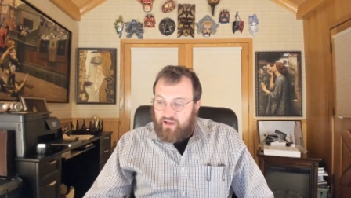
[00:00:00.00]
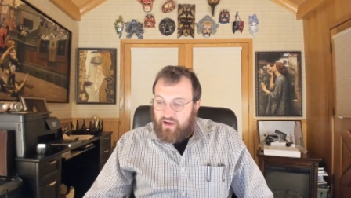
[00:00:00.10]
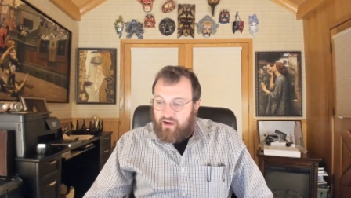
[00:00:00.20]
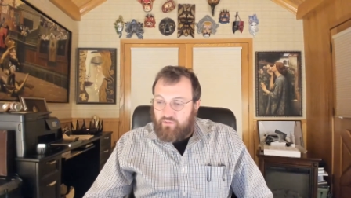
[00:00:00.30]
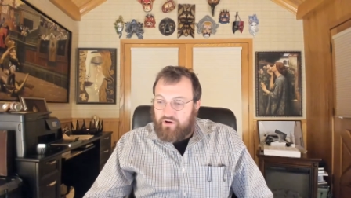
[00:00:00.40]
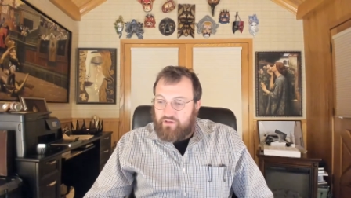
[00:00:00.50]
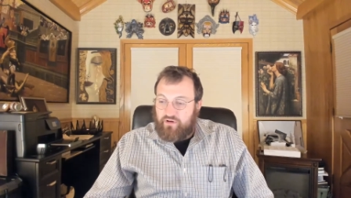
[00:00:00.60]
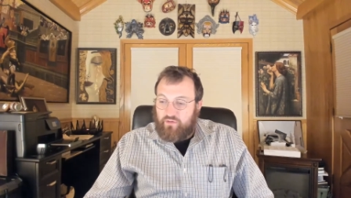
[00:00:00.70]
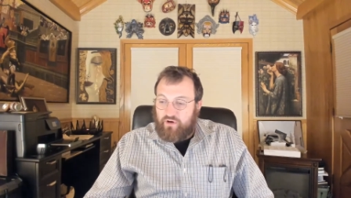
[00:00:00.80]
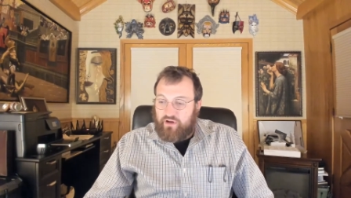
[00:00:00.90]
Uh, we're going to
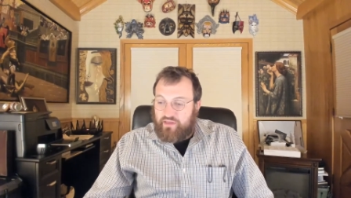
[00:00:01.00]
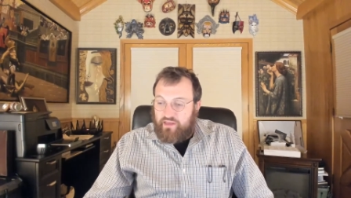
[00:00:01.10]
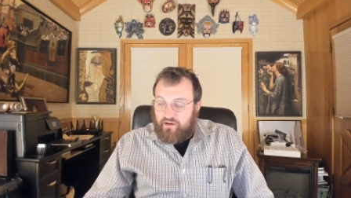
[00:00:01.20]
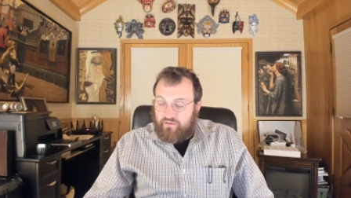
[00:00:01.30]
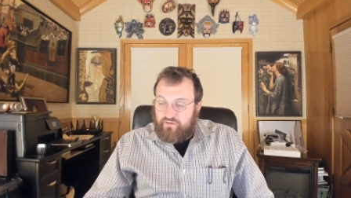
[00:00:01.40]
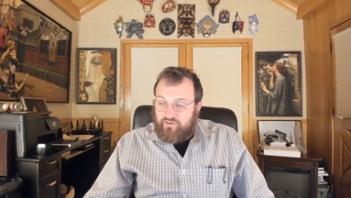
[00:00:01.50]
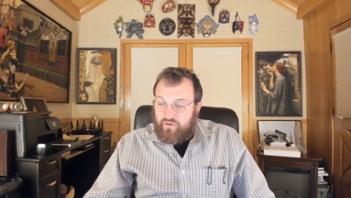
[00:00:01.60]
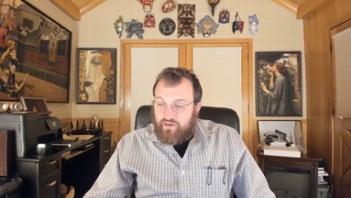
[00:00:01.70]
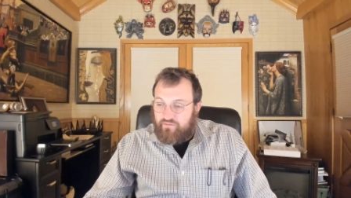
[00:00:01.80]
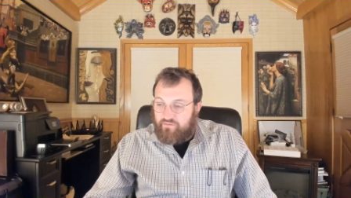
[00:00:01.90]
start work on the
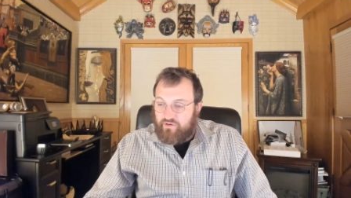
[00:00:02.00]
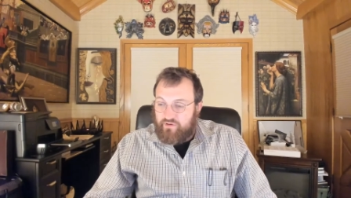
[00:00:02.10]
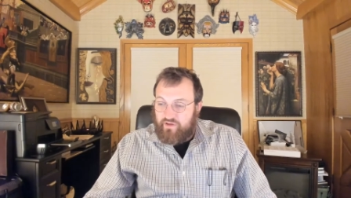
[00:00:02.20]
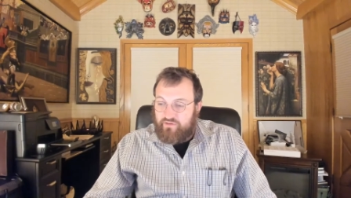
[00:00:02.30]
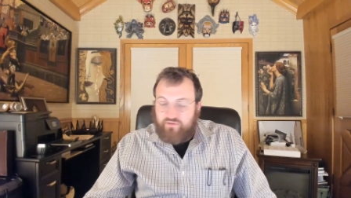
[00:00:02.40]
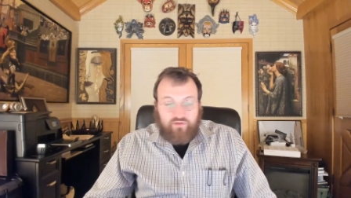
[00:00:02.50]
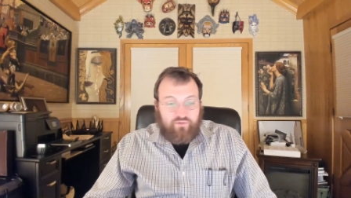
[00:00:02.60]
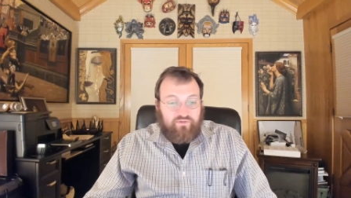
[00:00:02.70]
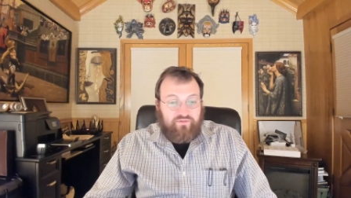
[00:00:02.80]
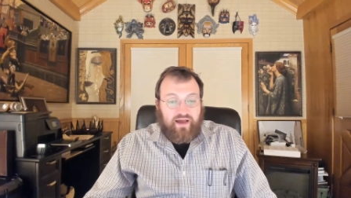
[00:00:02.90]
ERC20 converter as soon
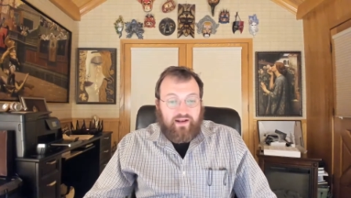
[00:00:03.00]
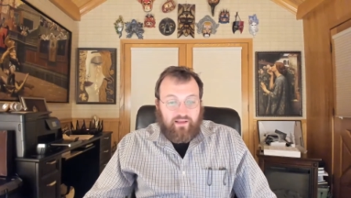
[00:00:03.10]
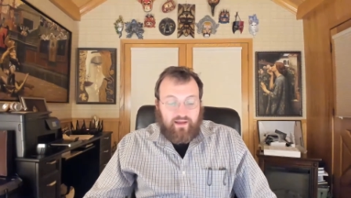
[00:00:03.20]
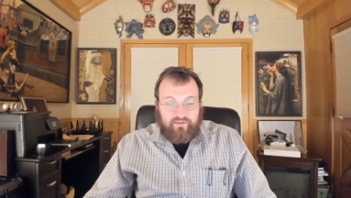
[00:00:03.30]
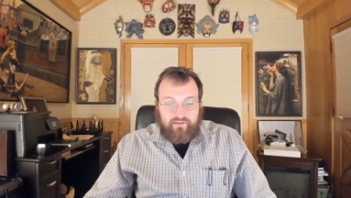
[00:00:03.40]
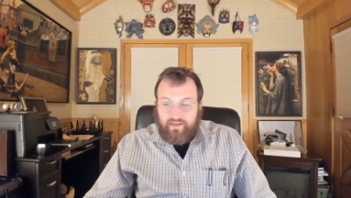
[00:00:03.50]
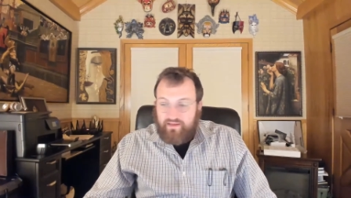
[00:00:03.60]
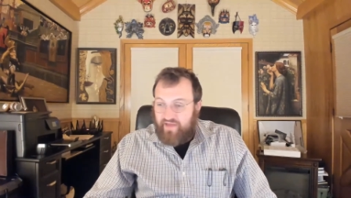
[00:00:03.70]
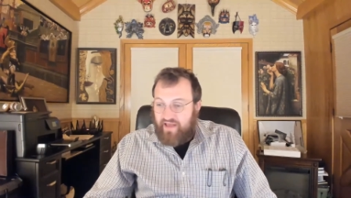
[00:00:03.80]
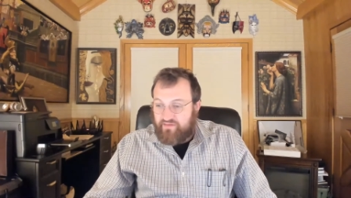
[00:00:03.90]
as we finalize the
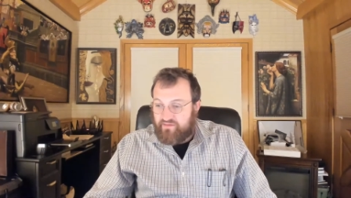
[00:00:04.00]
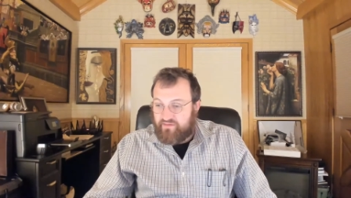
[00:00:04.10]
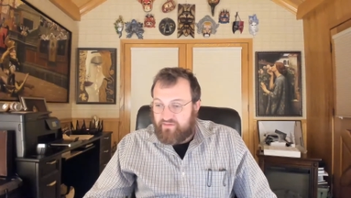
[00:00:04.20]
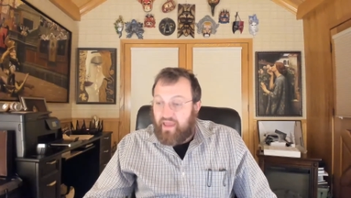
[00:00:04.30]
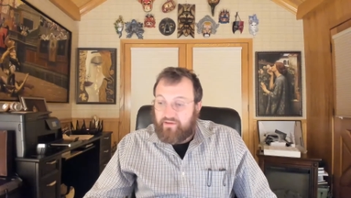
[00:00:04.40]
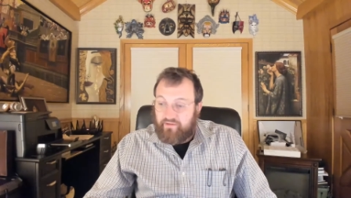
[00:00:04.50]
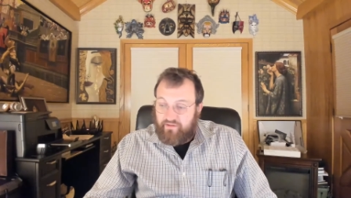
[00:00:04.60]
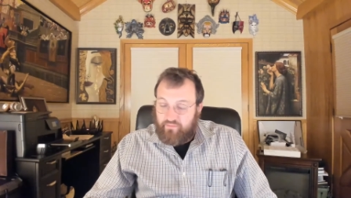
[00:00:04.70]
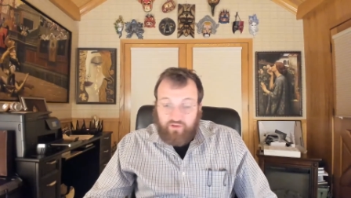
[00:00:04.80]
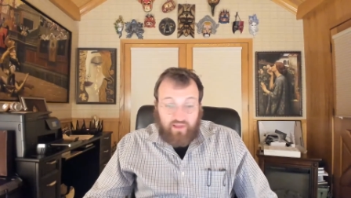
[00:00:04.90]
native asset
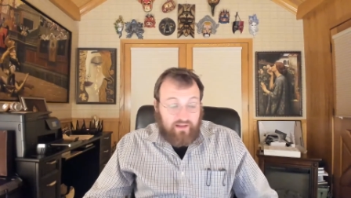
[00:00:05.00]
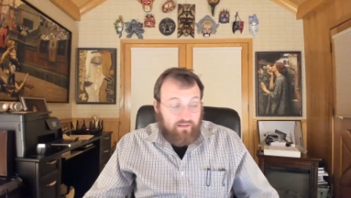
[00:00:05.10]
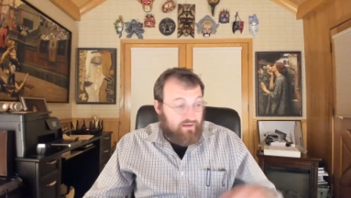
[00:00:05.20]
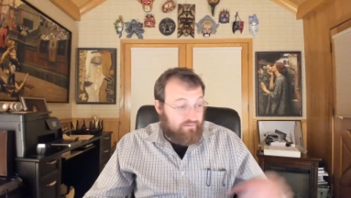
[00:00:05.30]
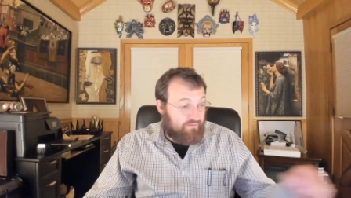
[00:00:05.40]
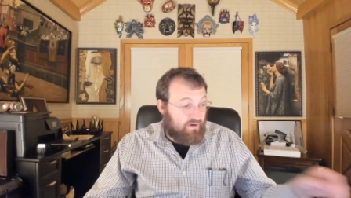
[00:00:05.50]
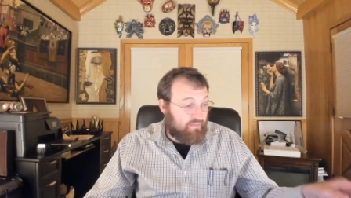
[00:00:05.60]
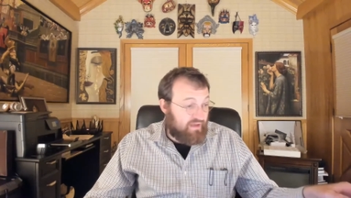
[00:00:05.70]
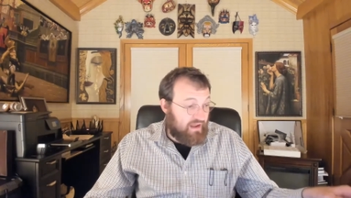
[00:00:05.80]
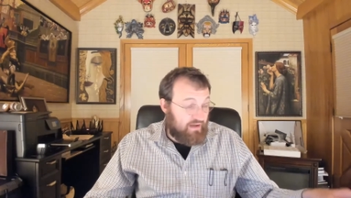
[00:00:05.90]
standard, and we're likely going to
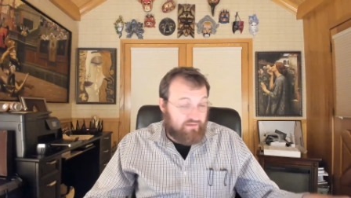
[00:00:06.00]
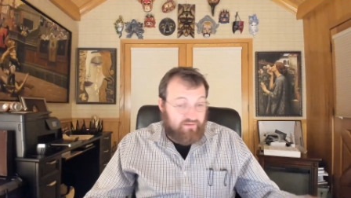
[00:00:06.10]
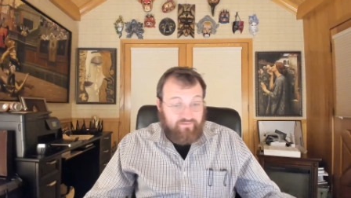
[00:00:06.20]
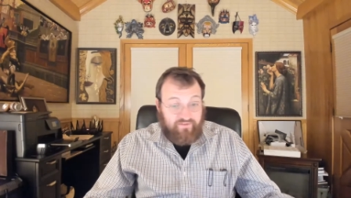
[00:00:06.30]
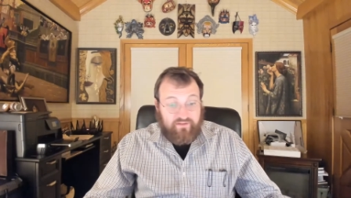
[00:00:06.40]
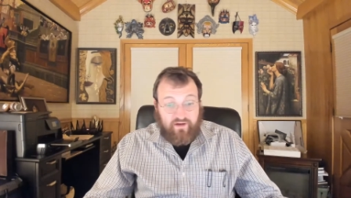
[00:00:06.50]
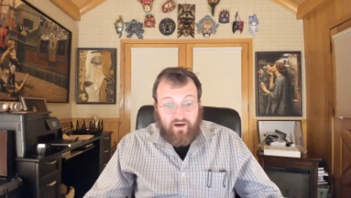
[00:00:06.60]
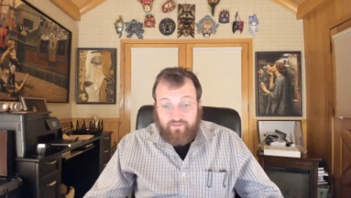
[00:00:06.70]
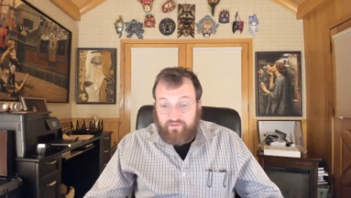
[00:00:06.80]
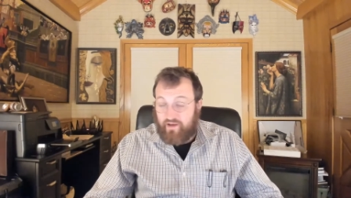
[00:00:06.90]
farm that out as a fixed
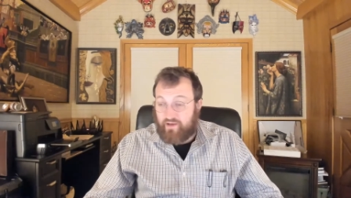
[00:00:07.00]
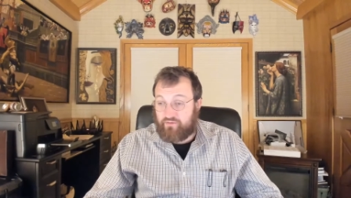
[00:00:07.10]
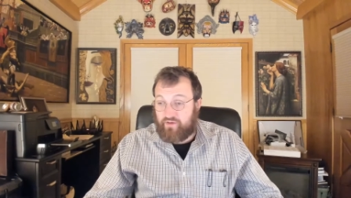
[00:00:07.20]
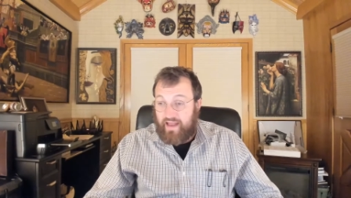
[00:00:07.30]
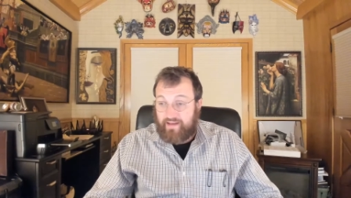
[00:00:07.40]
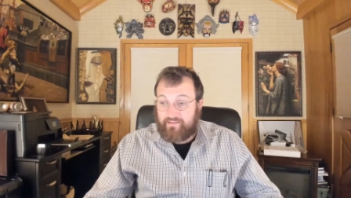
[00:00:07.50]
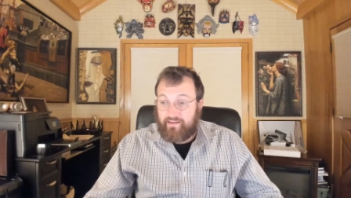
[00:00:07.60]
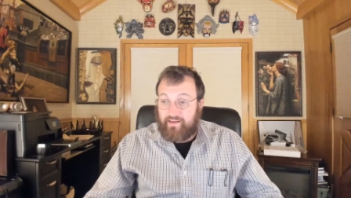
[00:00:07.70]
cost contract